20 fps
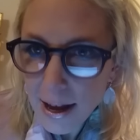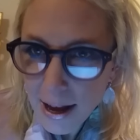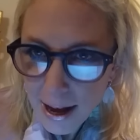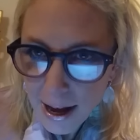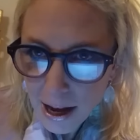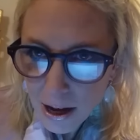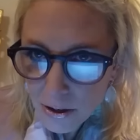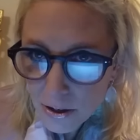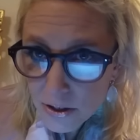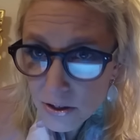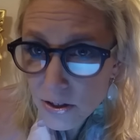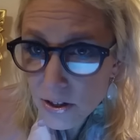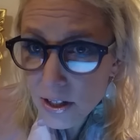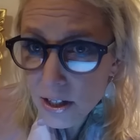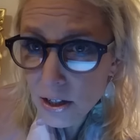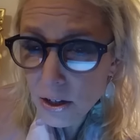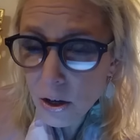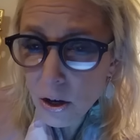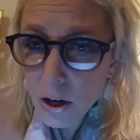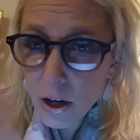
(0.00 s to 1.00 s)
How does
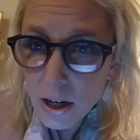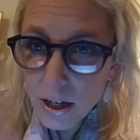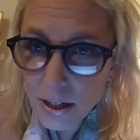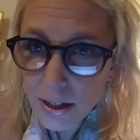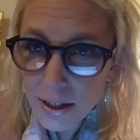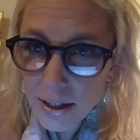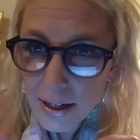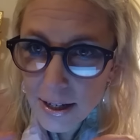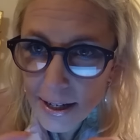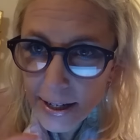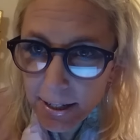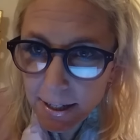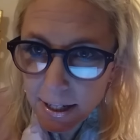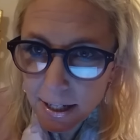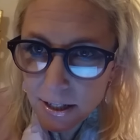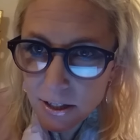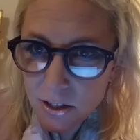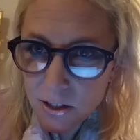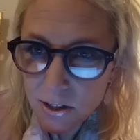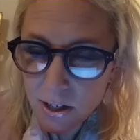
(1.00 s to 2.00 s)
the hook
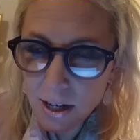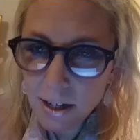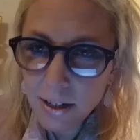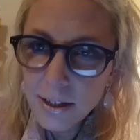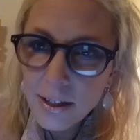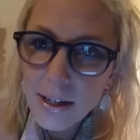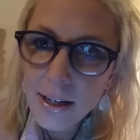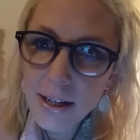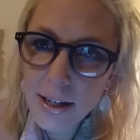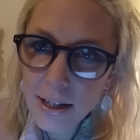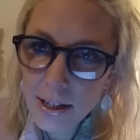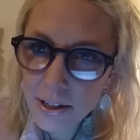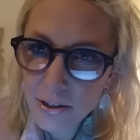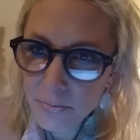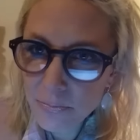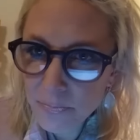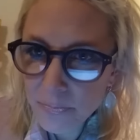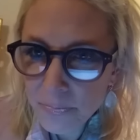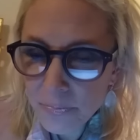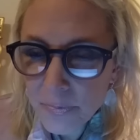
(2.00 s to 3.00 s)
get sunk in?